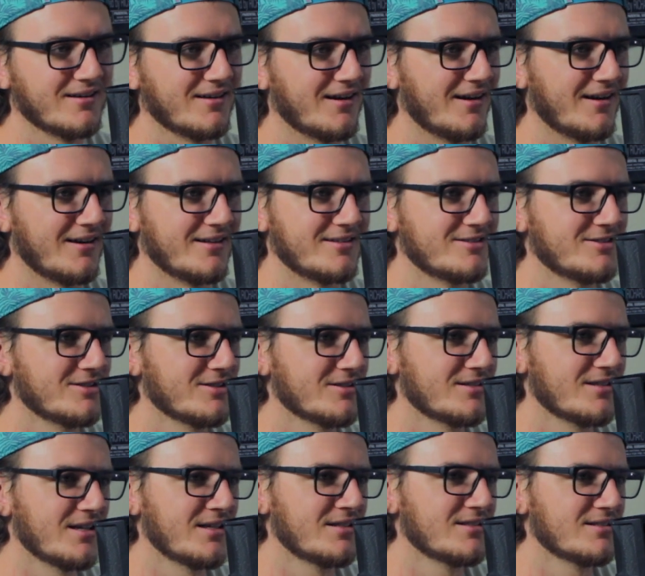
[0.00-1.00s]
God,
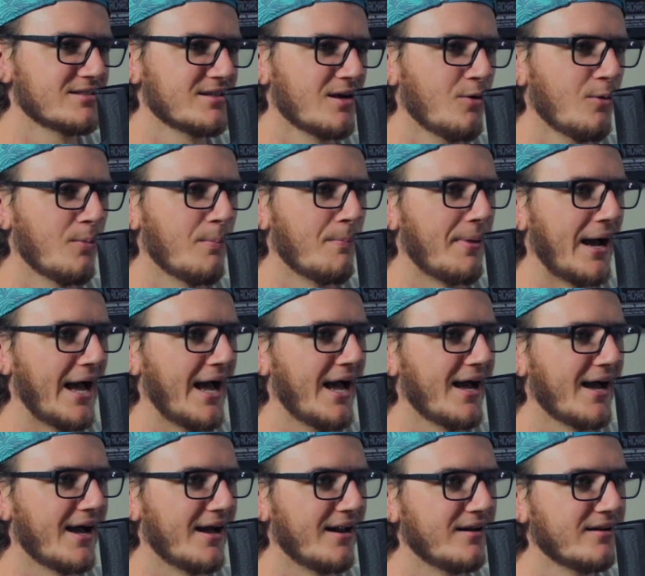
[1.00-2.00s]
it's so
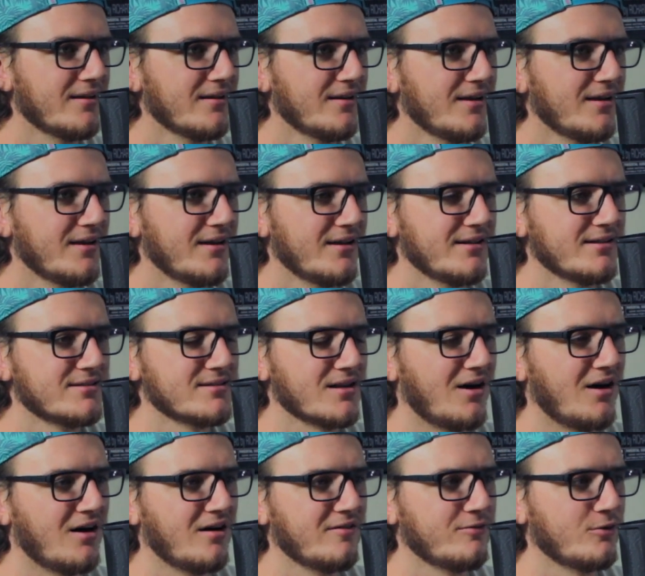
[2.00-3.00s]
bad. It's
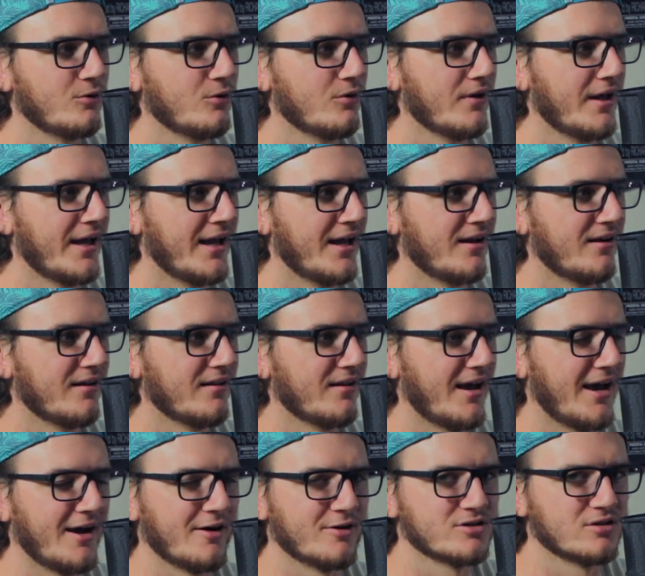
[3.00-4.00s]
awful. And
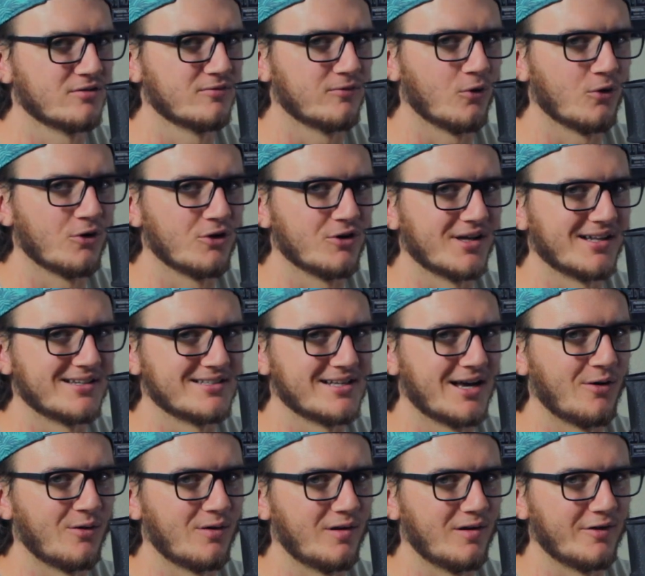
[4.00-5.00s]
Harrison Ford, you can
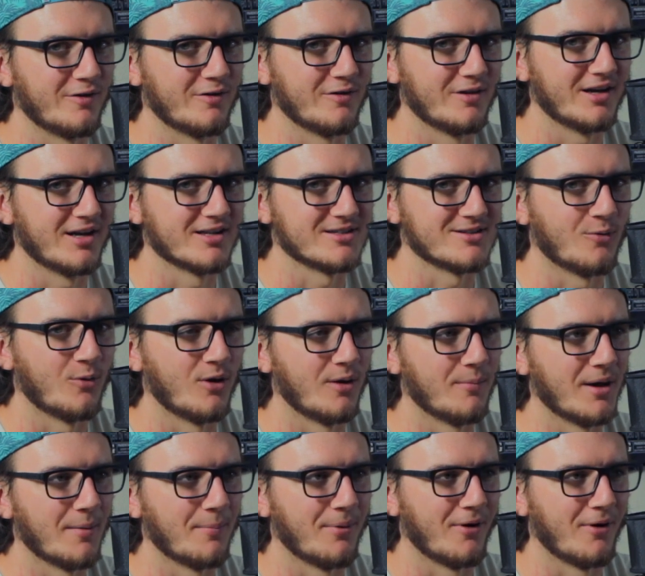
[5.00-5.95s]
tell, clearly doesn't want to be